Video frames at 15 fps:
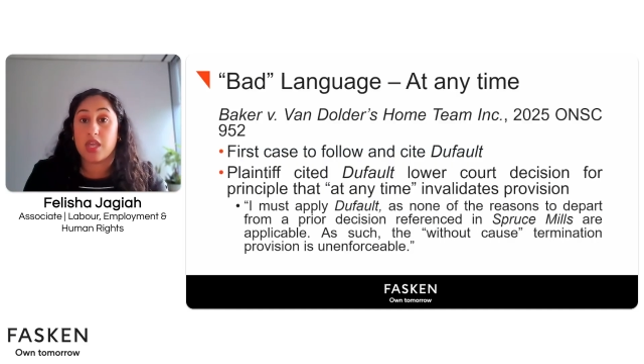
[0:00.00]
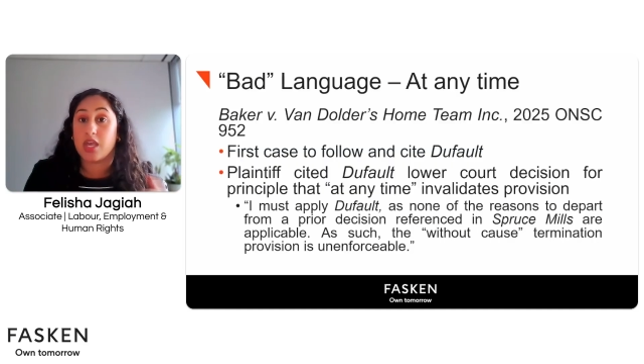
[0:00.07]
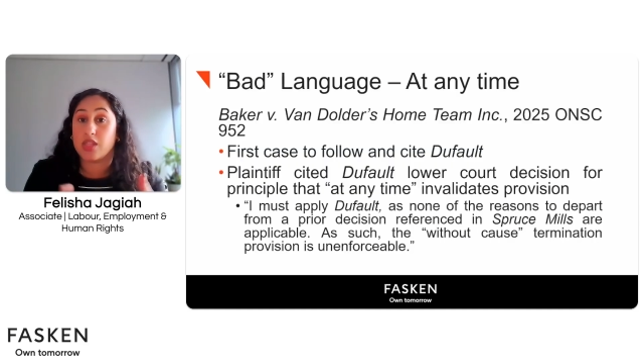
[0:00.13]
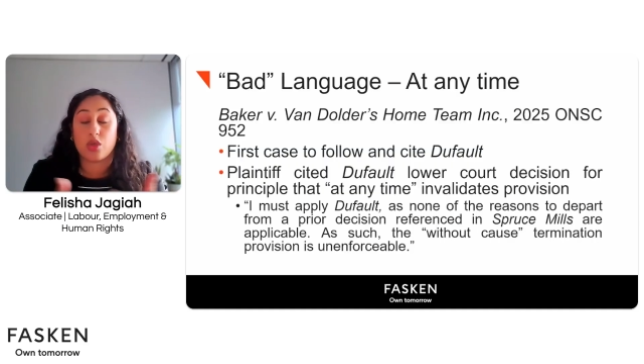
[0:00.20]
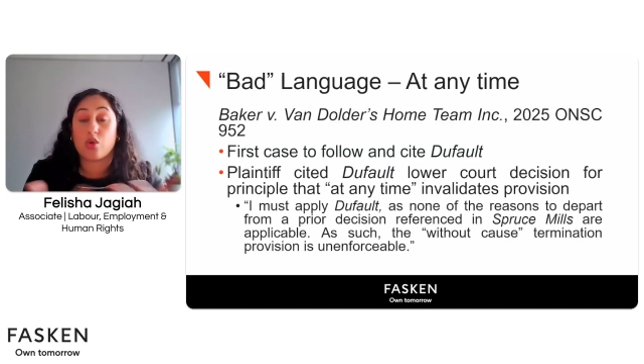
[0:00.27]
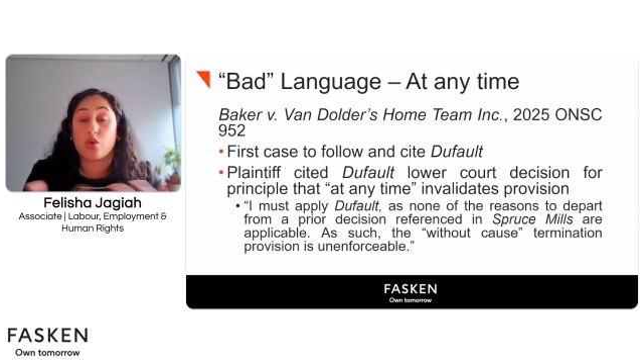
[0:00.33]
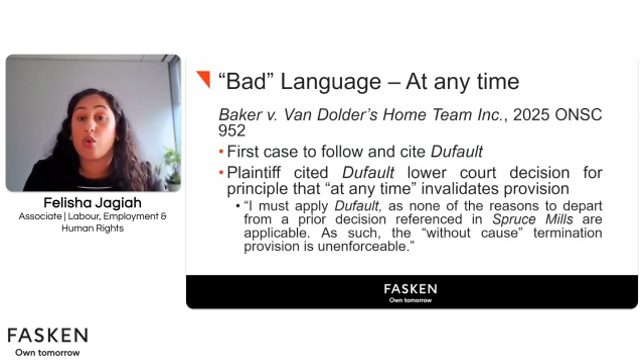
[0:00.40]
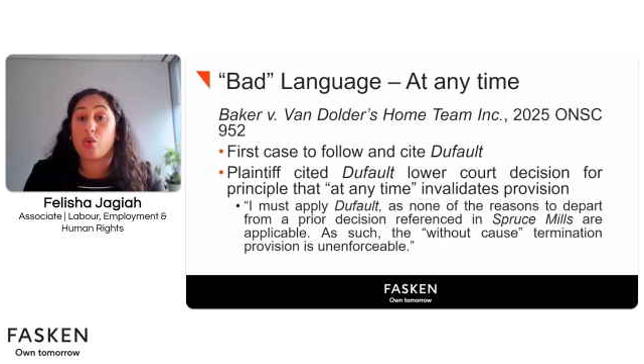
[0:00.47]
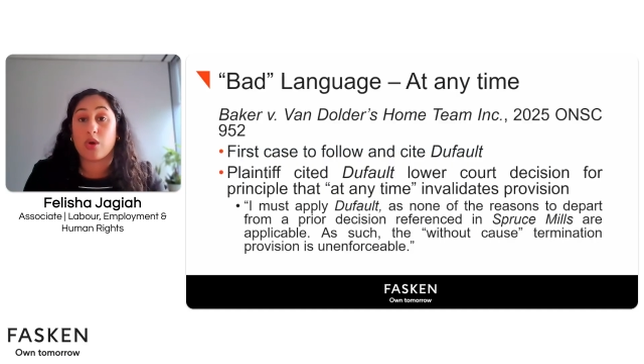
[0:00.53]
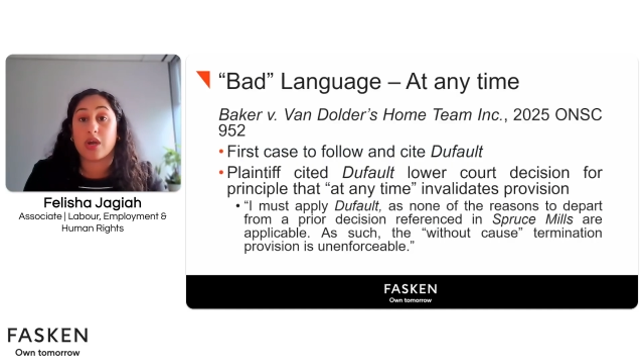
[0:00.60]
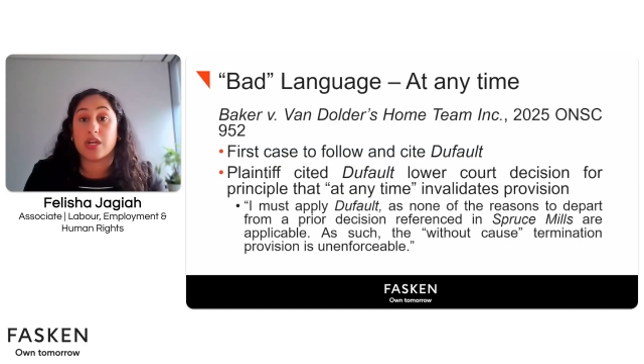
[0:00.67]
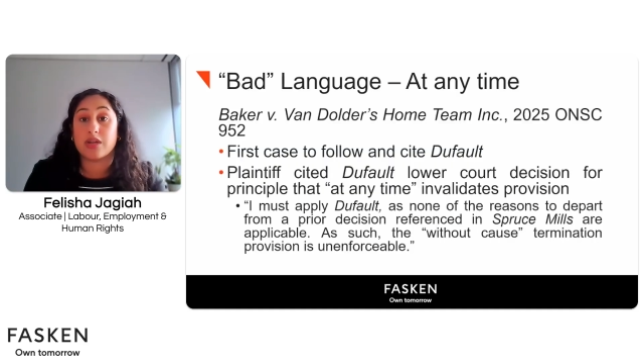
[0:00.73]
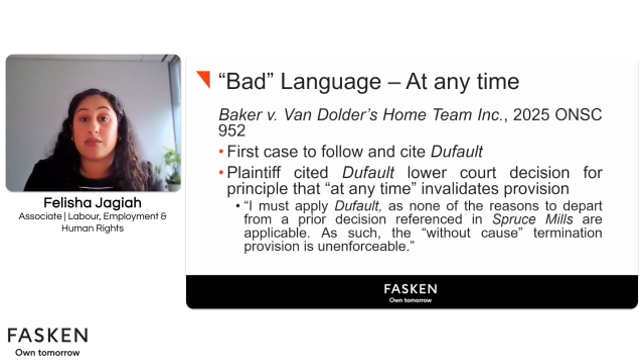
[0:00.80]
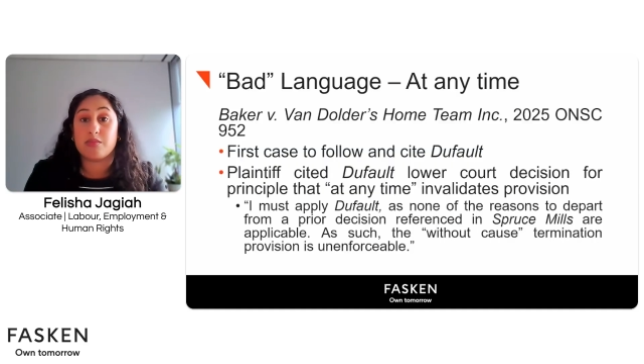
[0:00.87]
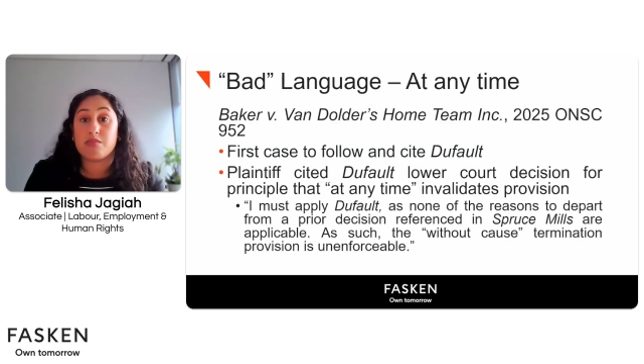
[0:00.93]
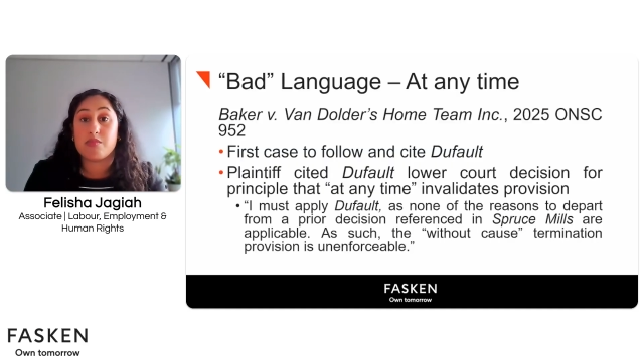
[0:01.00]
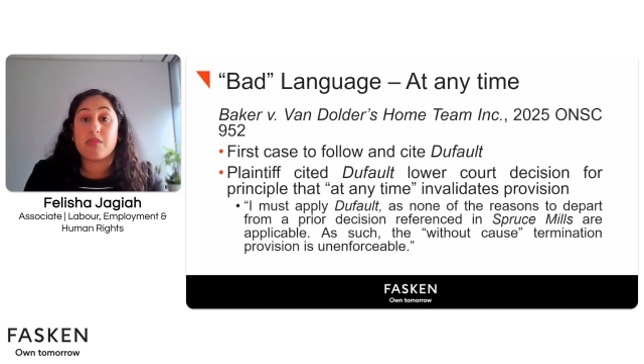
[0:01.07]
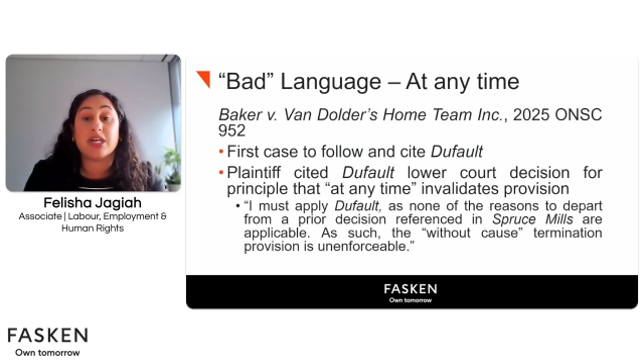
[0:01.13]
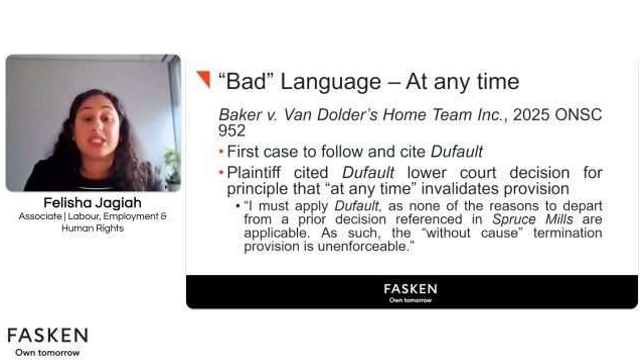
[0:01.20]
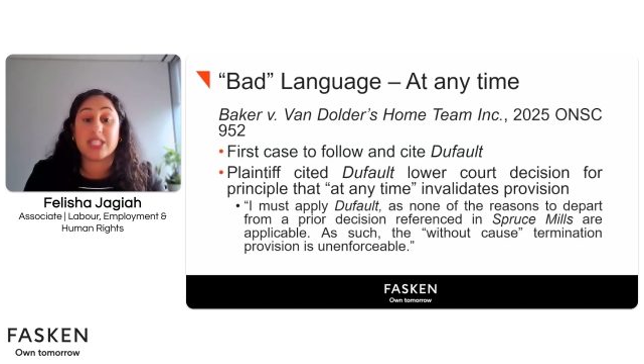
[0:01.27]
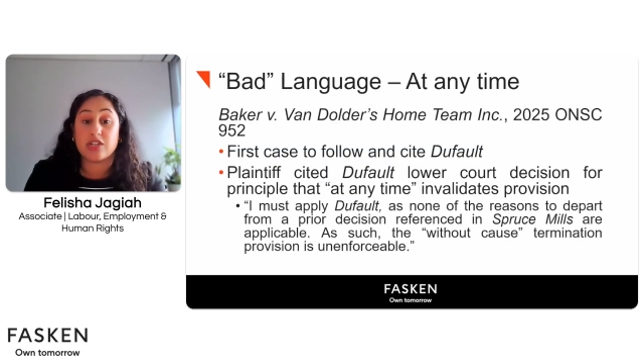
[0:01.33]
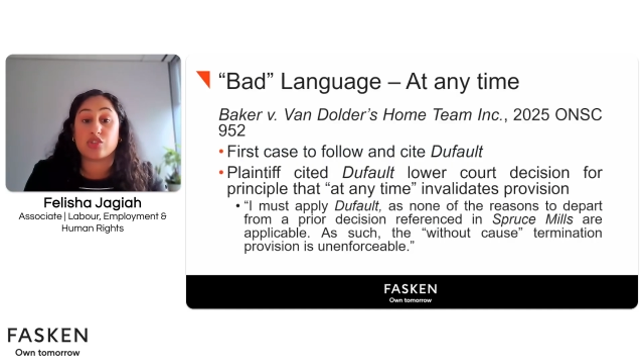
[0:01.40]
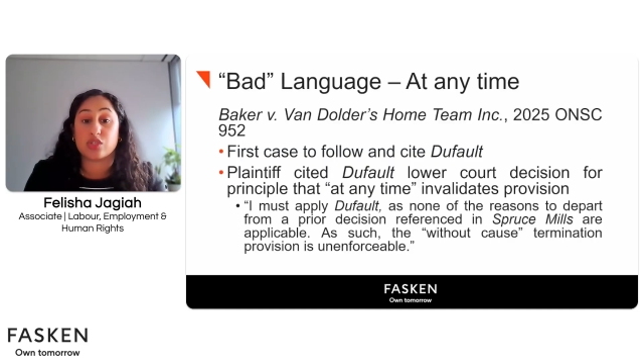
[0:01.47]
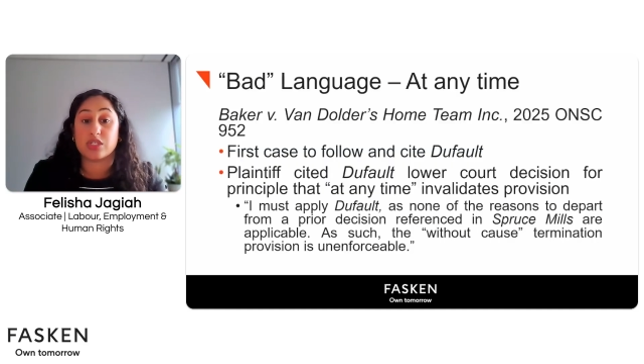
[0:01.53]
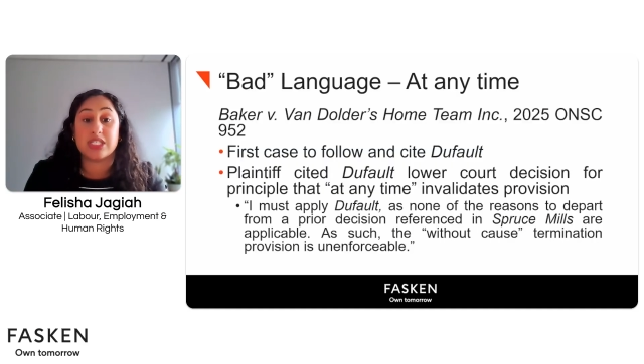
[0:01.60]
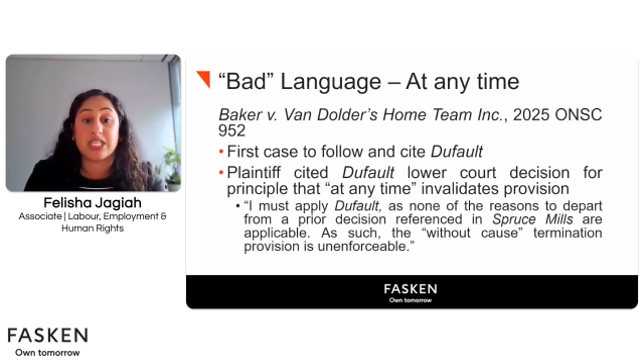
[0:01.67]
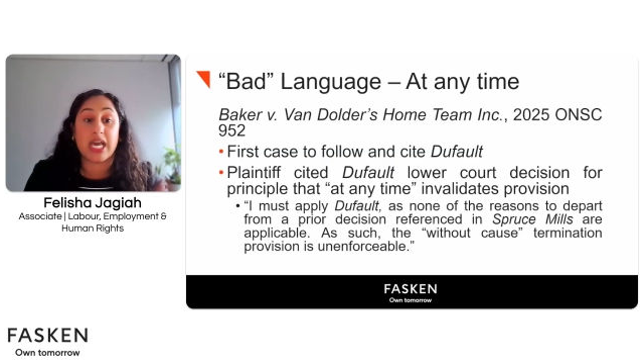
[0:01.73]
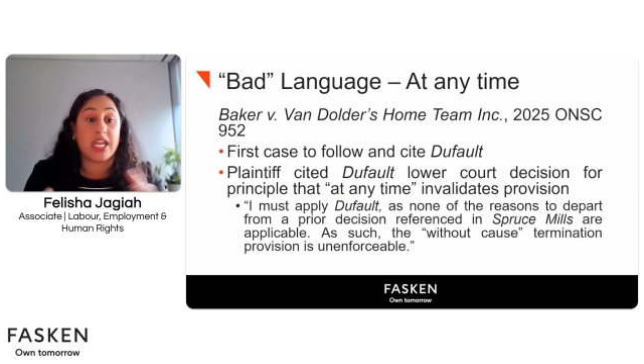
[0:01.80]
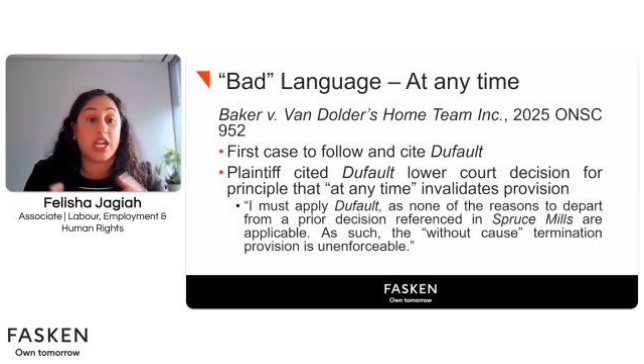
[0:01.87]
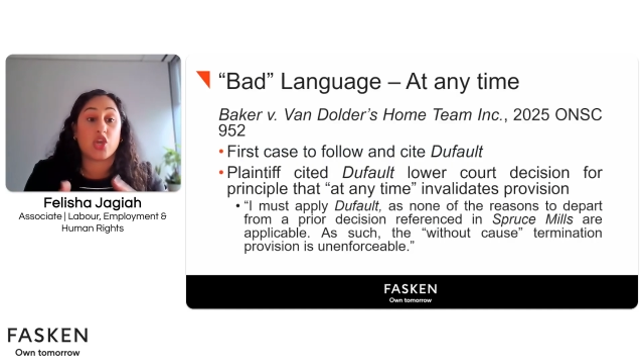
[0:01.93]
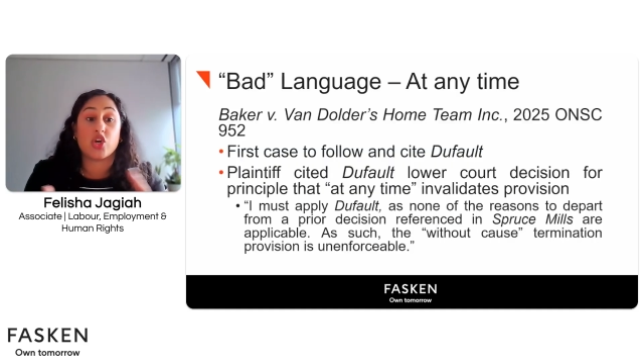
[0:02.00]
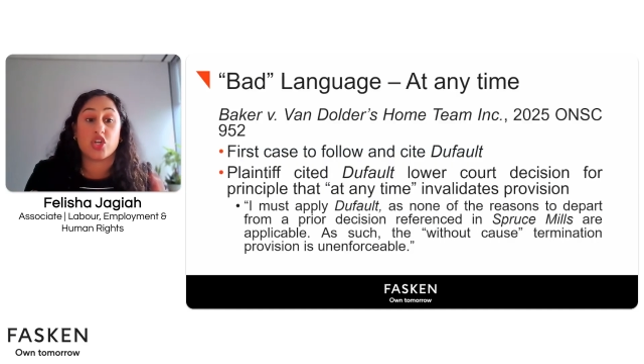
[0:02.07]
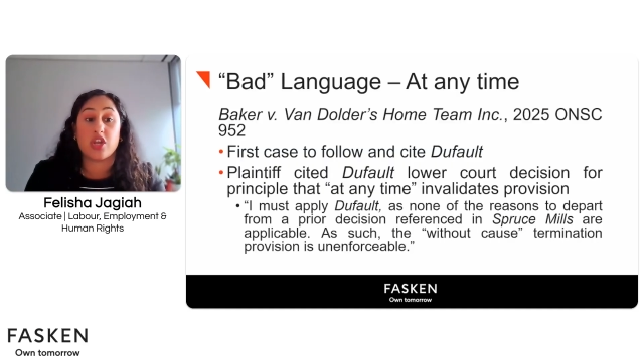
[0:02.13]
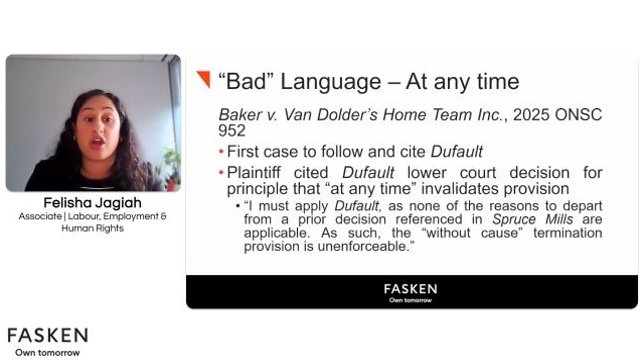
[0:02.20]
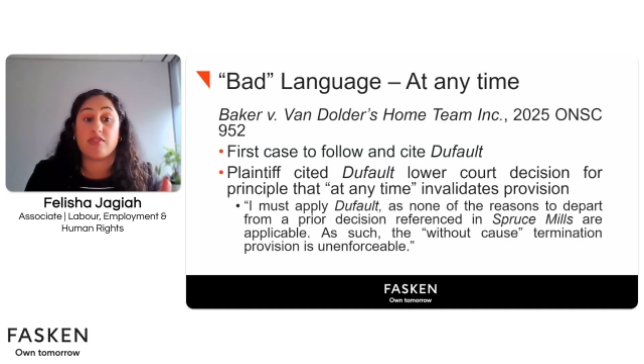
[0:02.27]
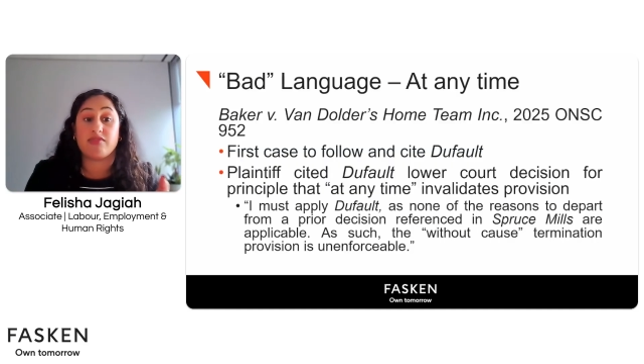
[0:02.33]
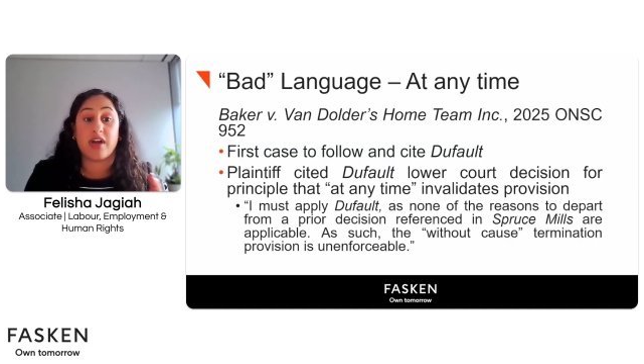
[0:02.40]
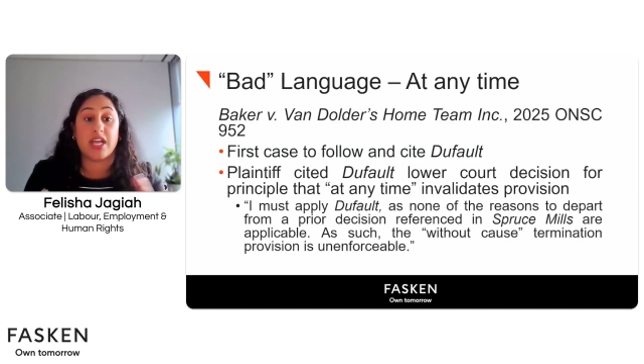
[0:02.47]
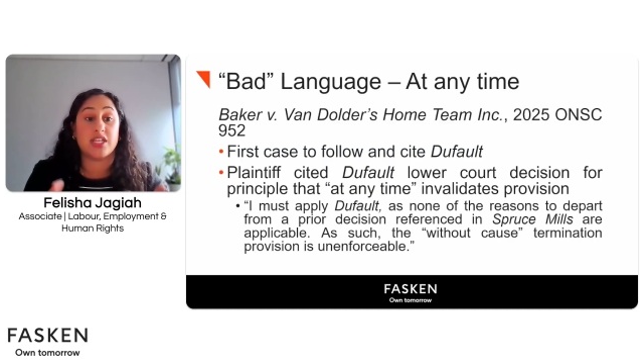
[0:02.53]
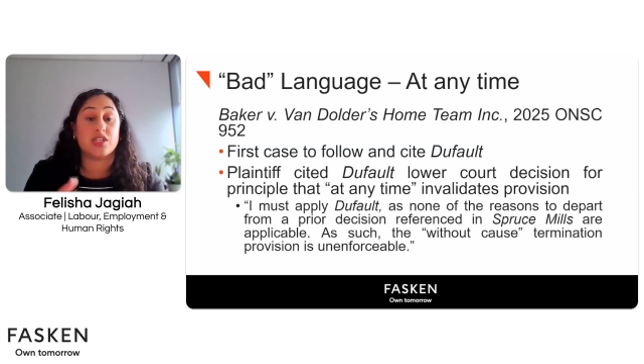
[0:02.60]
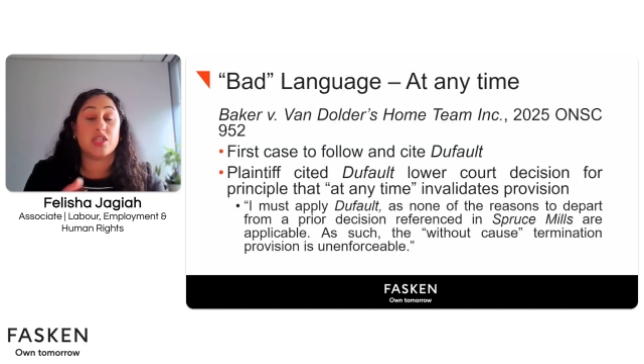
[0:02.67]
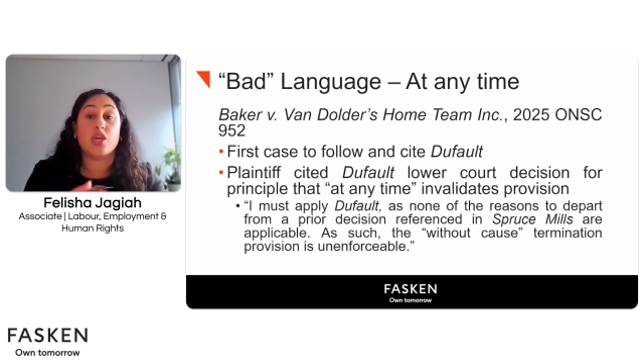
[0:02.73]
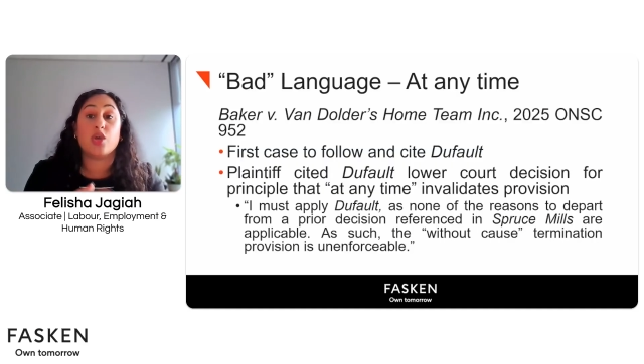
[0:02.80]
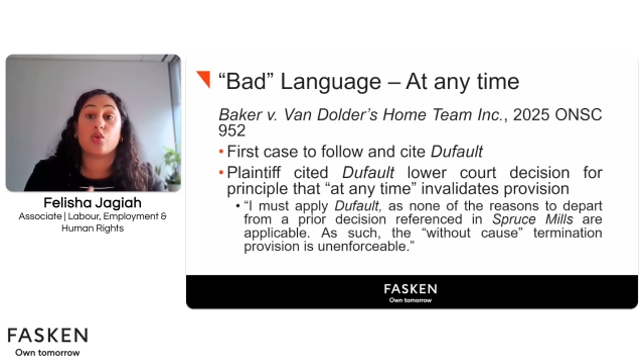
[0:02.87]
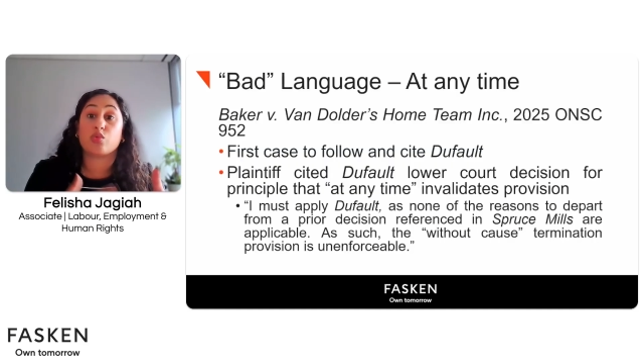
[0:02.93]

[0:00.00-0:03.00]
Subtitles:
And the court essentially said it could not find